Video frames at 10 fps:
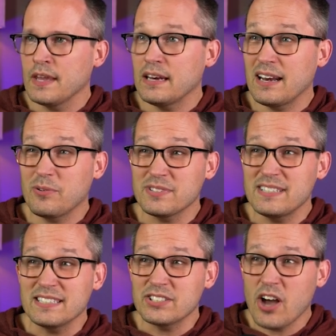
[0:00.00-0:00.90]
and I don't
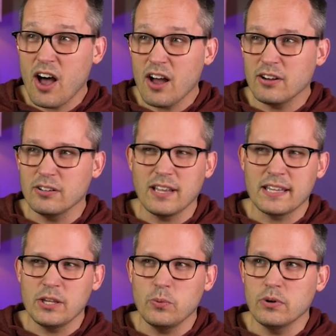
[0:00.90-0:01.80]
see a toggle
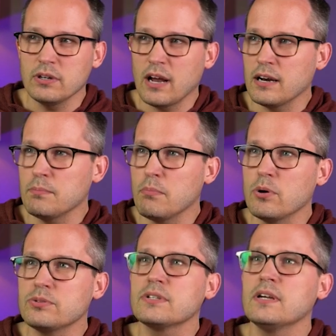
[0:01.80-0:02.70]
like you would on
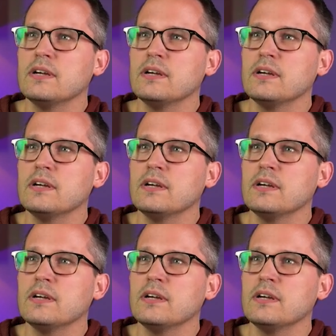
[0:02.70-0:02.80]
most